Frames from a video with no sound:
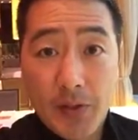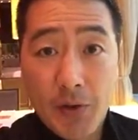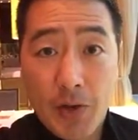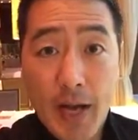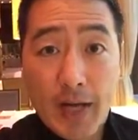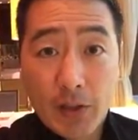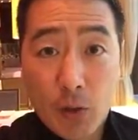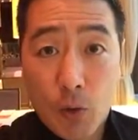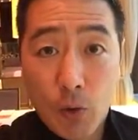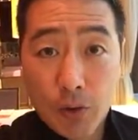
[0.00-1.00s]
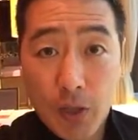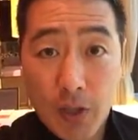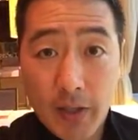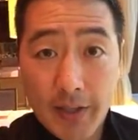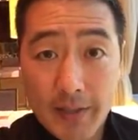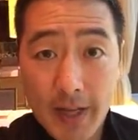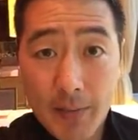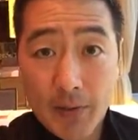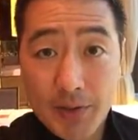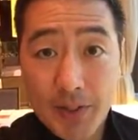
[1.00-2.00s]
you're not cold calling
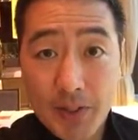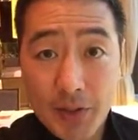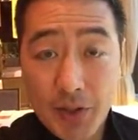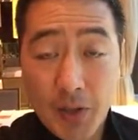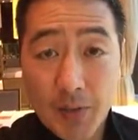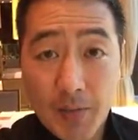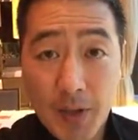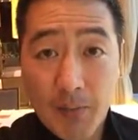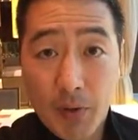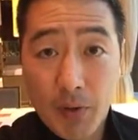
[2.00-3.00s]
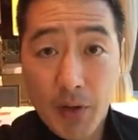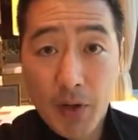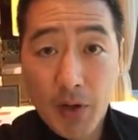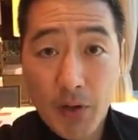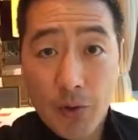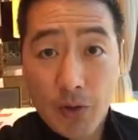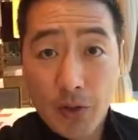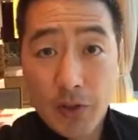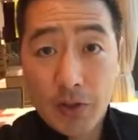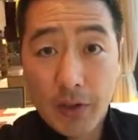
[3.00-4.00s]
tables and disturbing people. You're
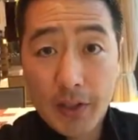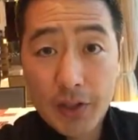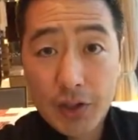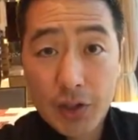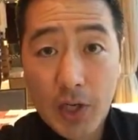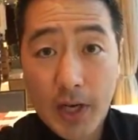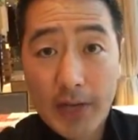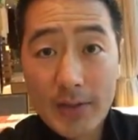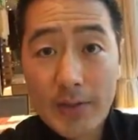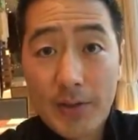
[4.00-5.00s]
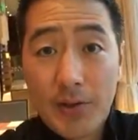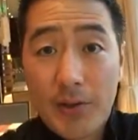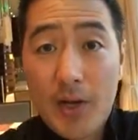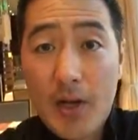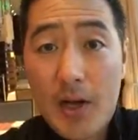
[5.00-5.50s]
literally just trying to